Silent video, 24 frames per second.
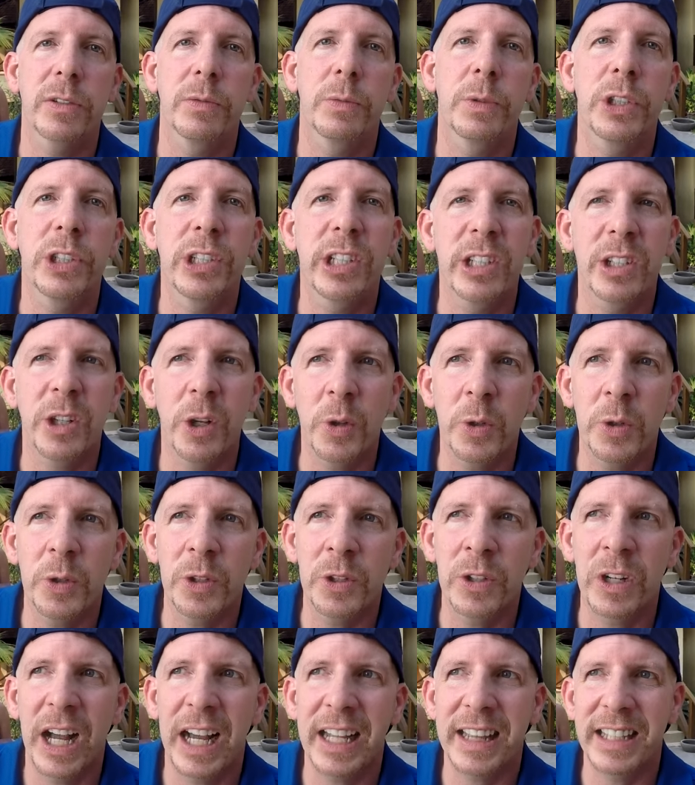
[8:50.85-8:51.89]
When you get
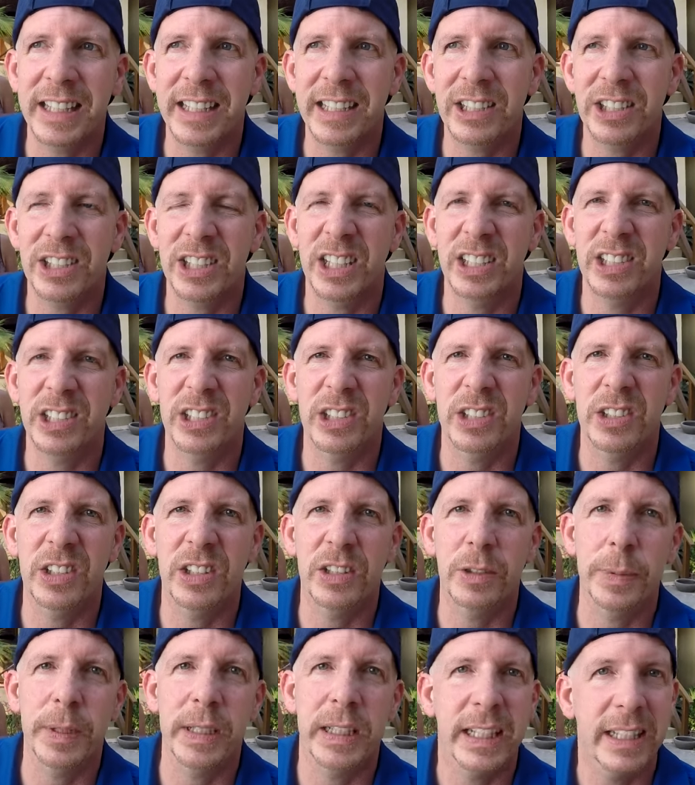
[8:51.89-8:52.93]
older, I think it changes a
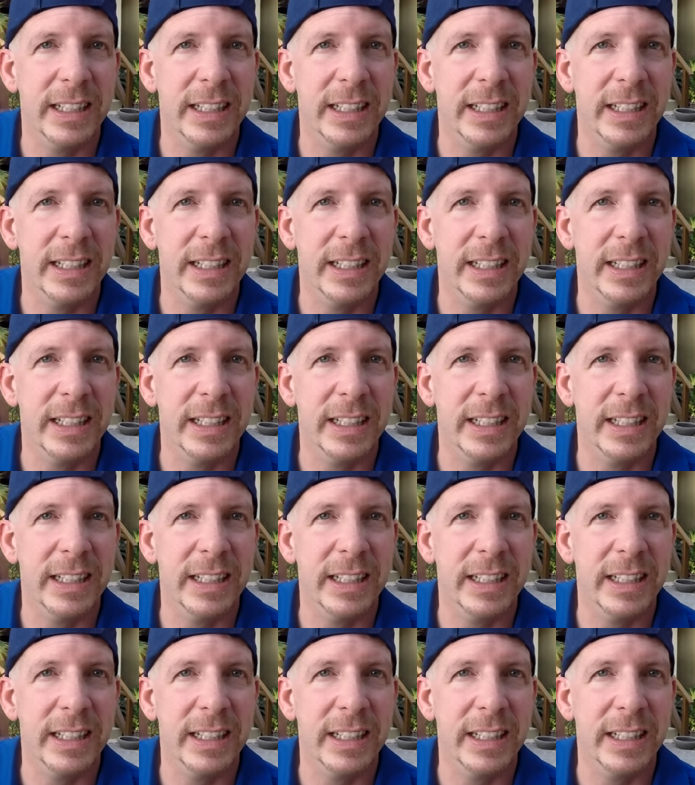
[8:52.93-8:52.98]
little bit.